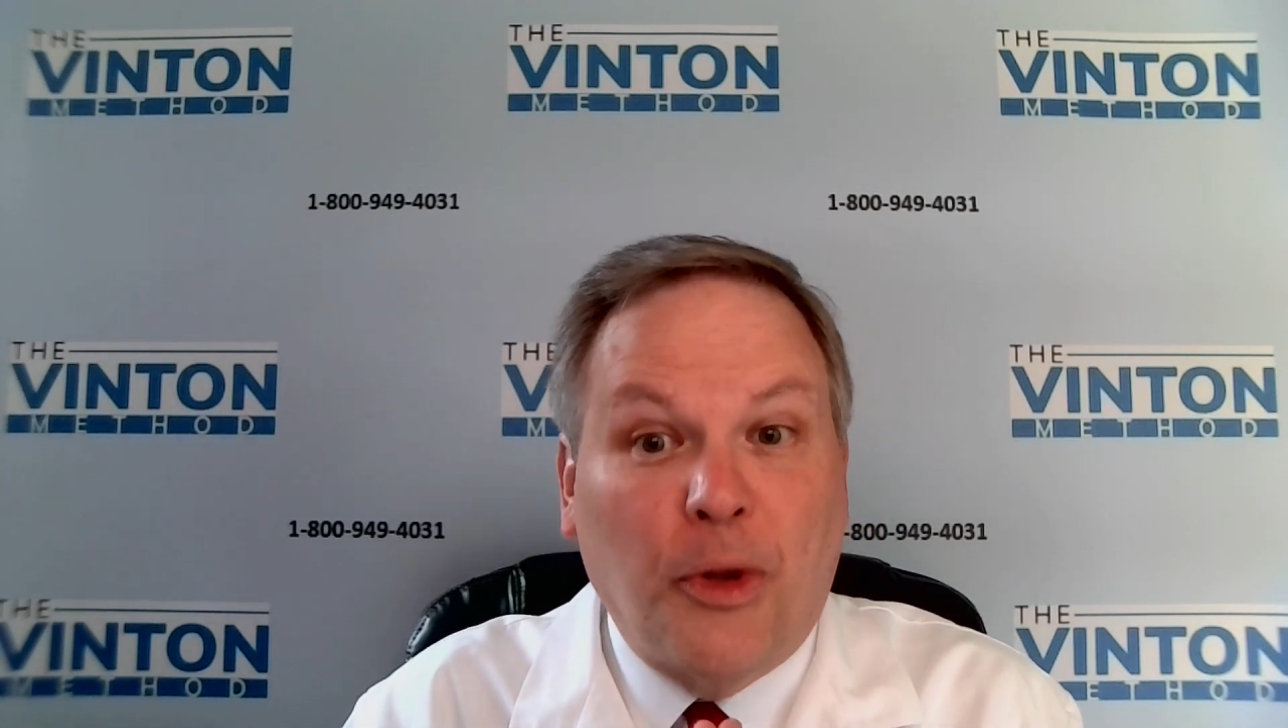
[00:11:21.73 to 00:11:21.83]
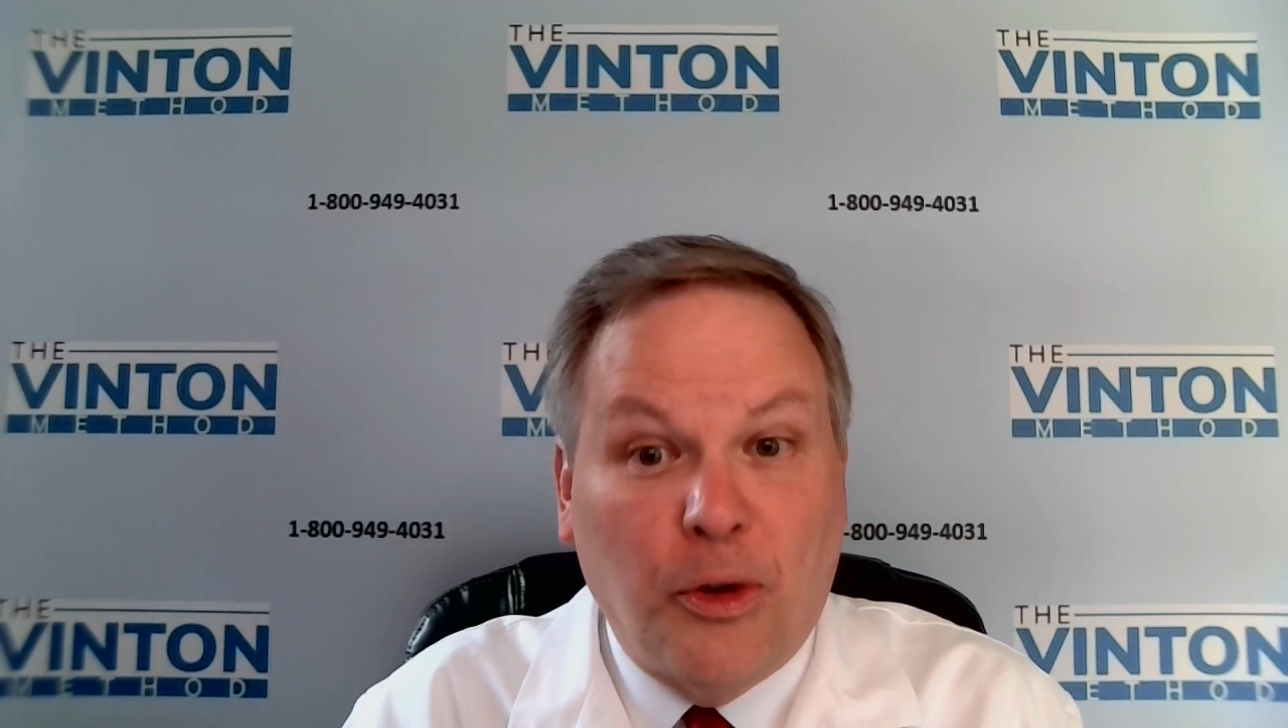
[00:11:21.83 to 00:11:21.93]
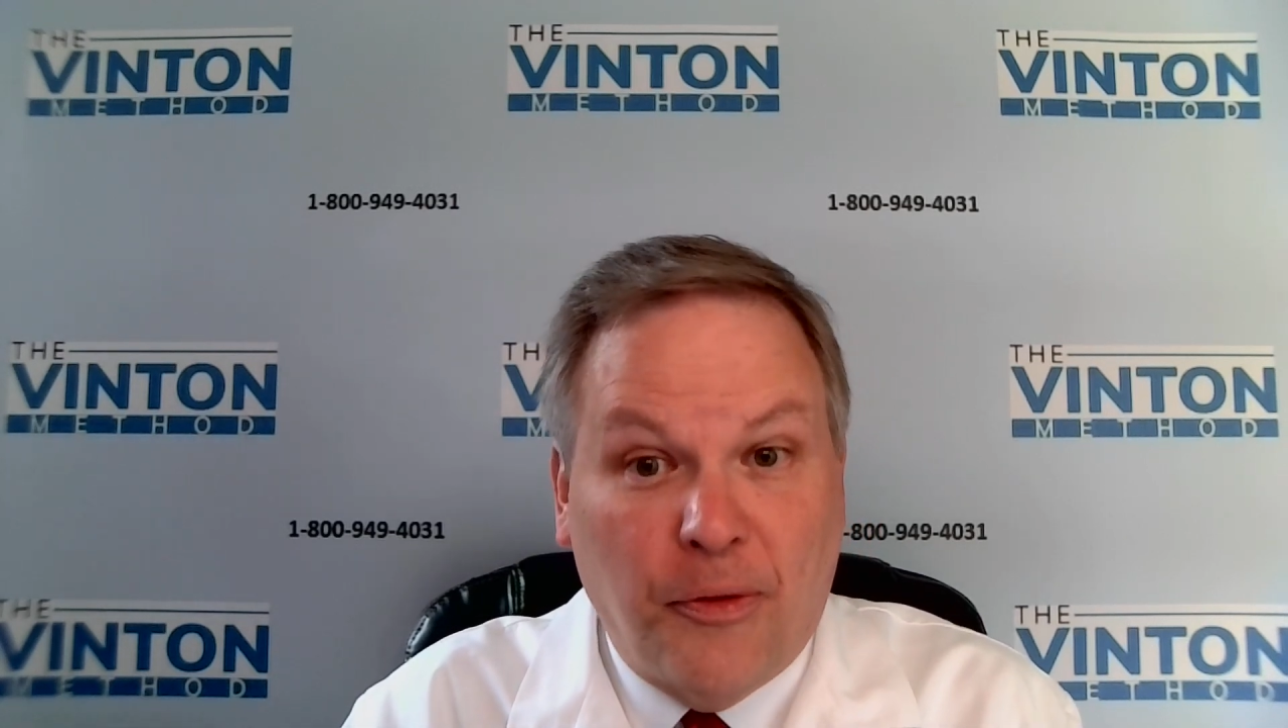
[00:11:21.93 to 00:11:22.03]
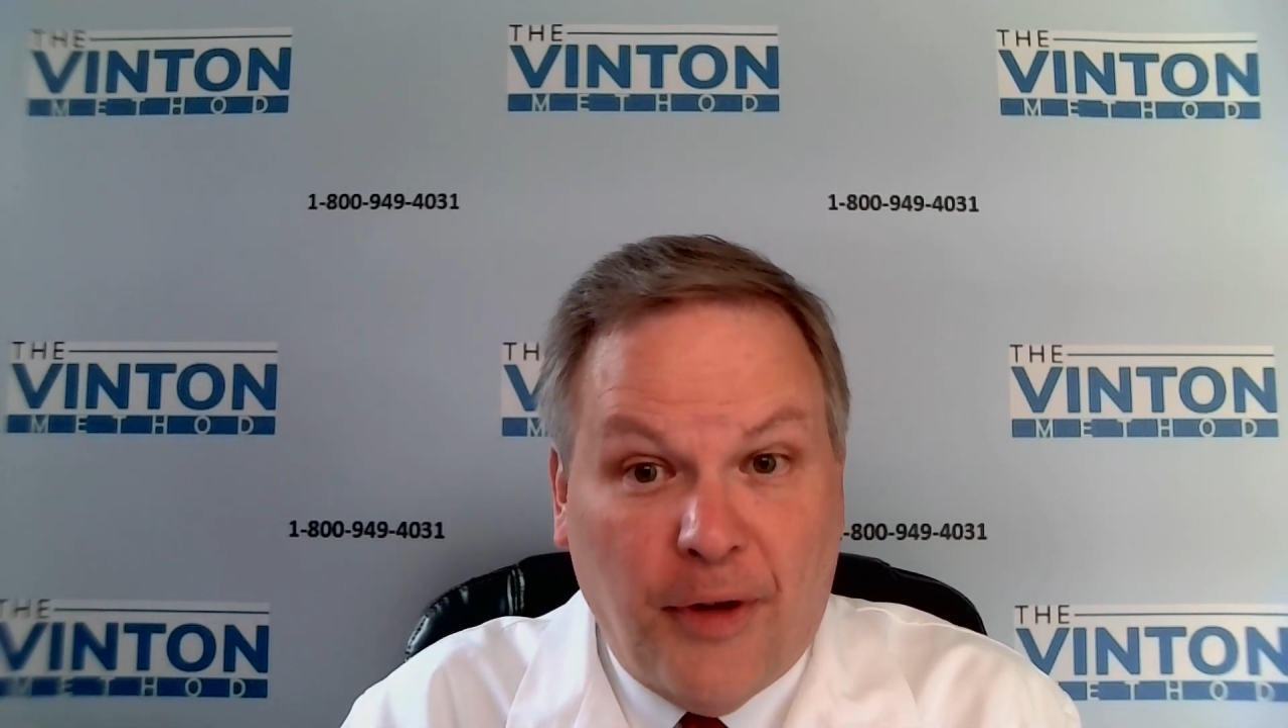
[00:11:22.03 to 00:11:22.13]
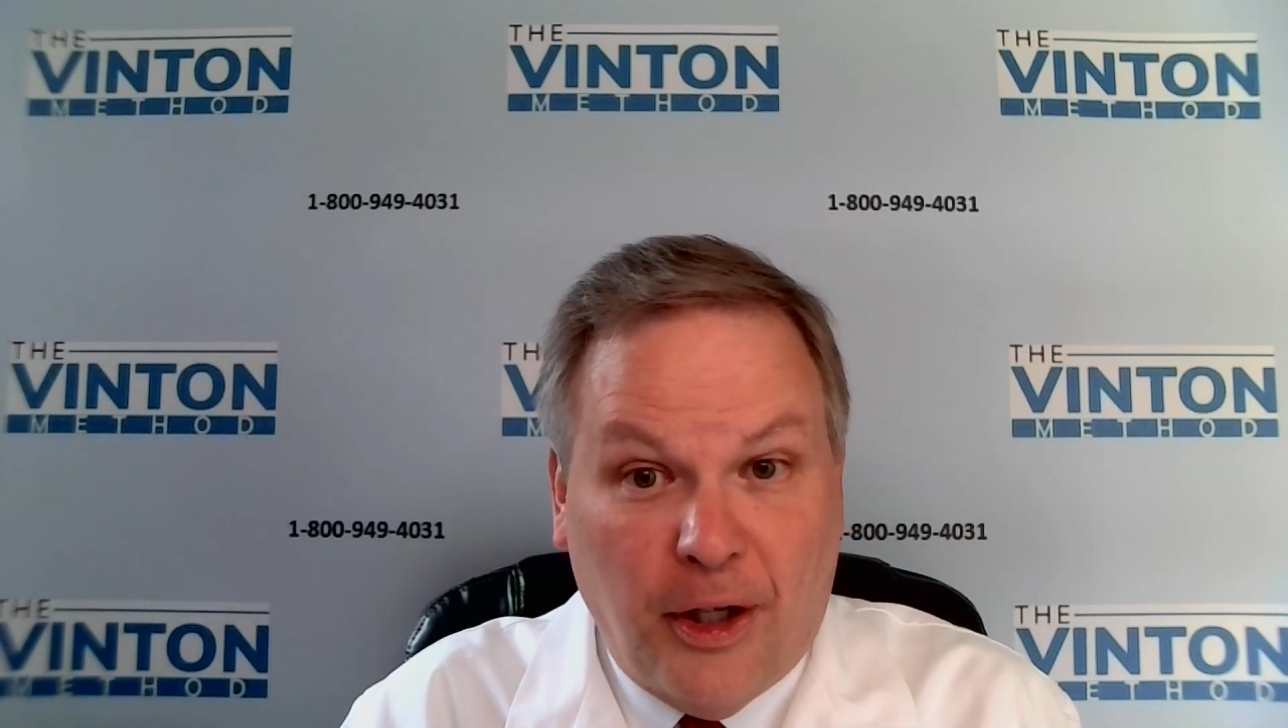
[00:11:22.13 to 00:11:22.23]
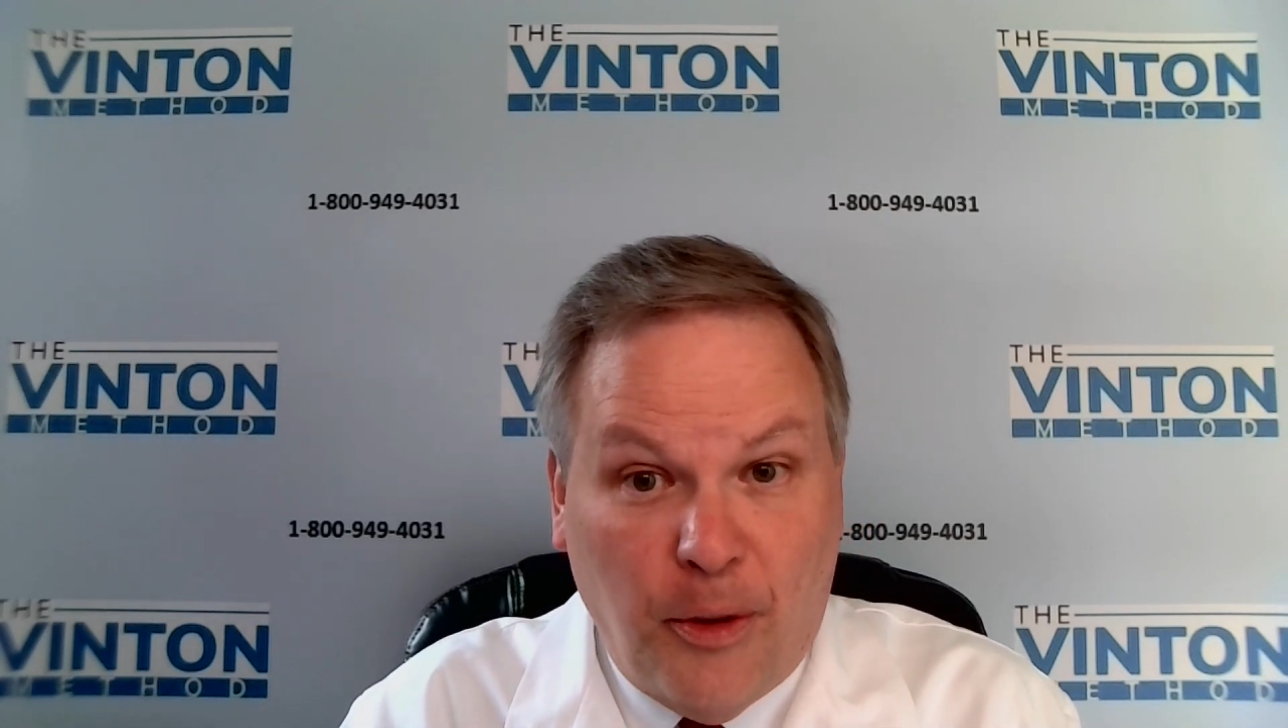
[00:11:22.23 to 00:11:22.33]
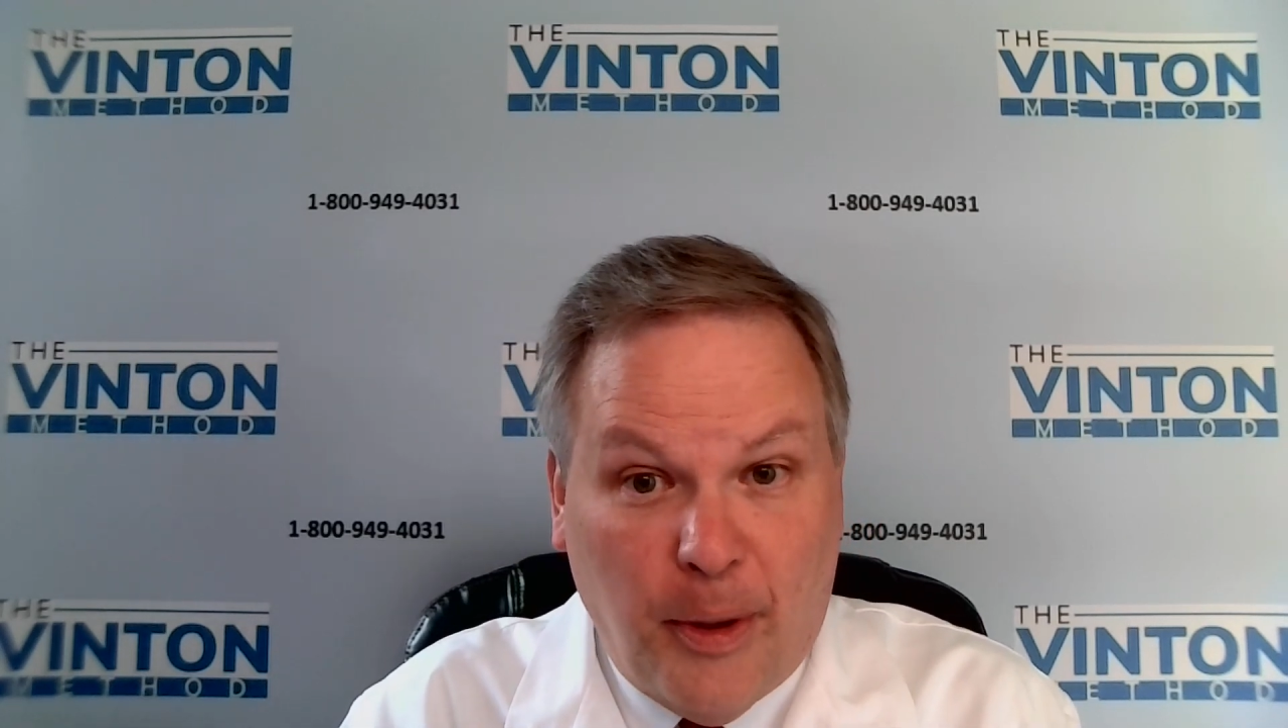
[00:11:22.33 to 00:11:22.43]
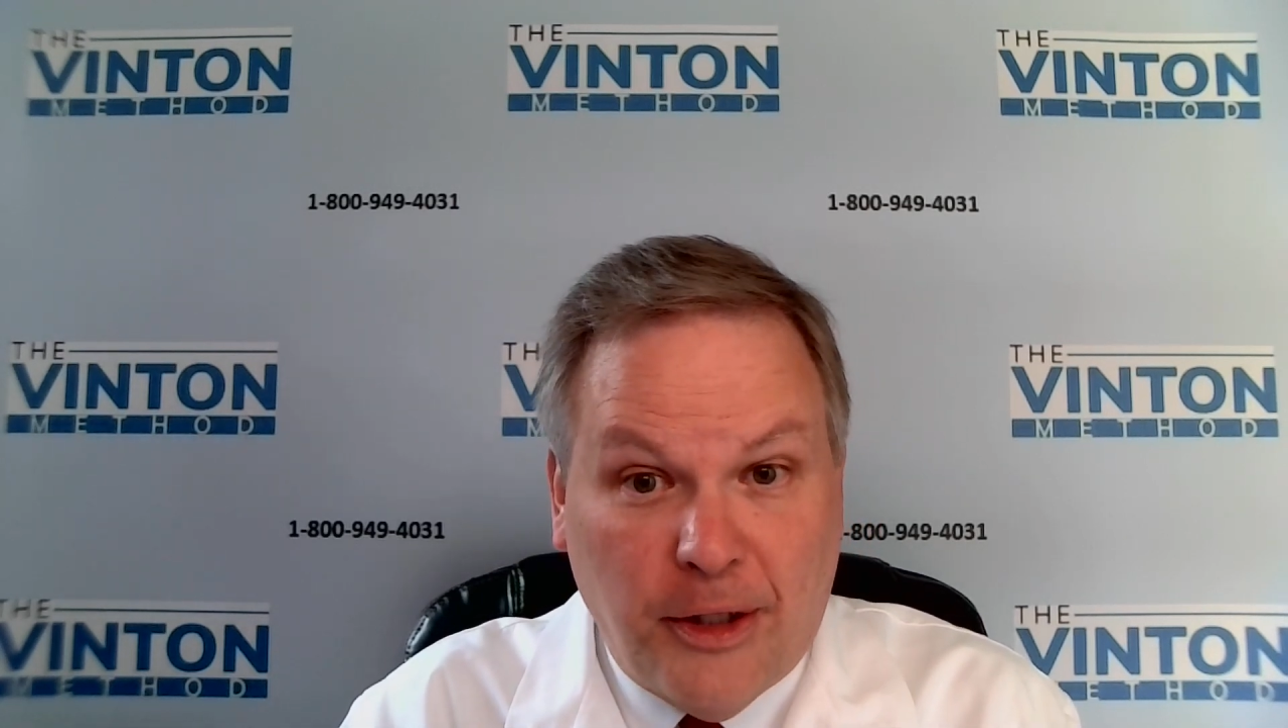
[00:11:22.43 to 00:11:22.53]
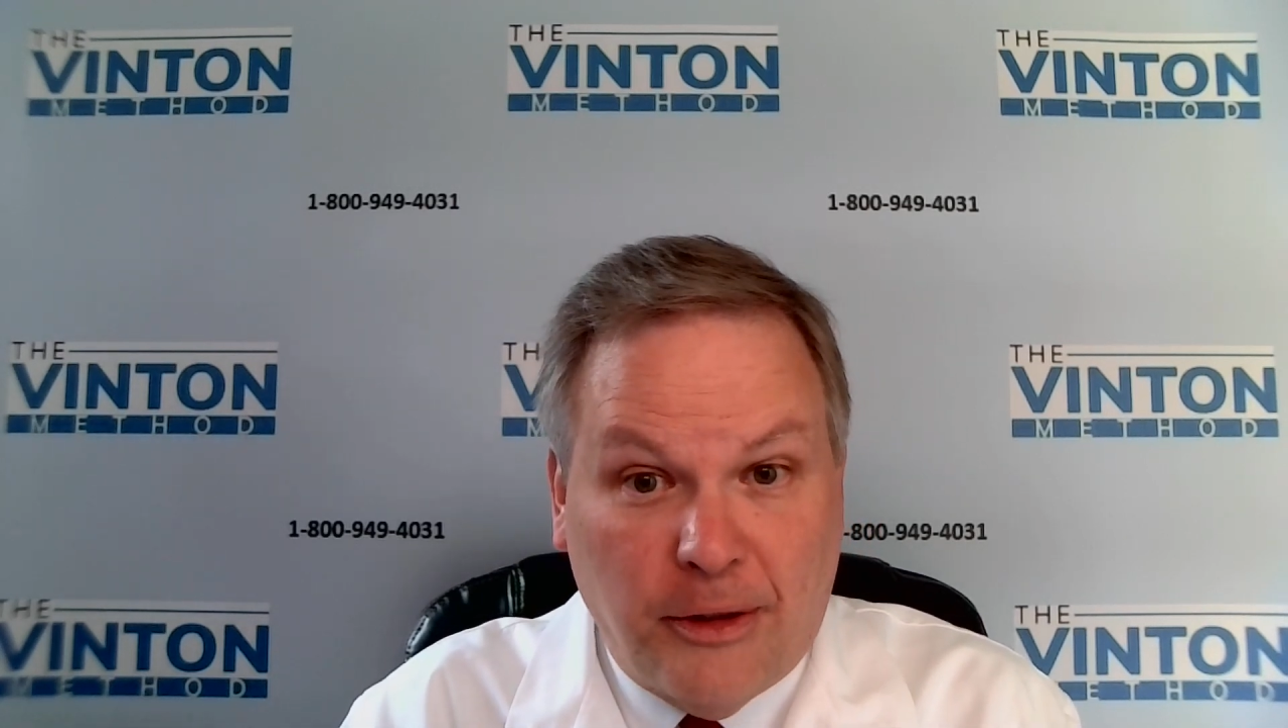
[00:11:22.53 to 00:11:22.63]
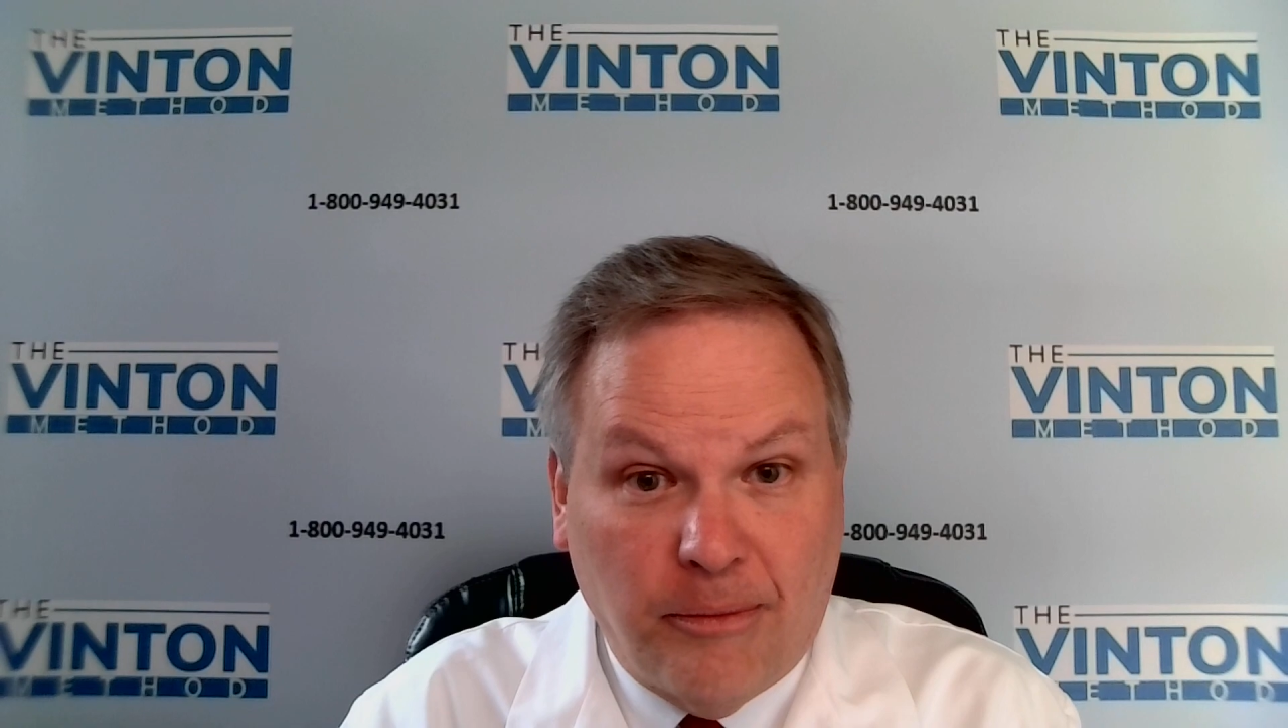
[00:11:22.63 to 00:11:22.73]
your
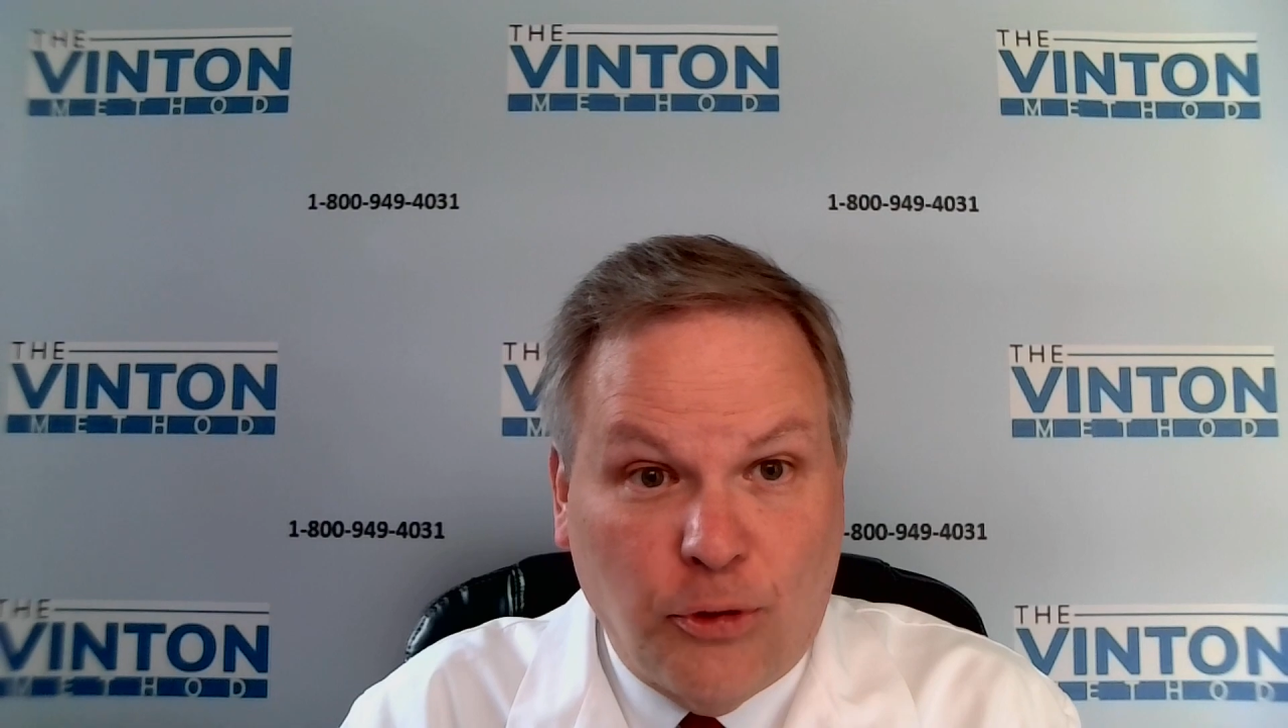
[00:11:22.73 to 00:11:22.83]
evaluation,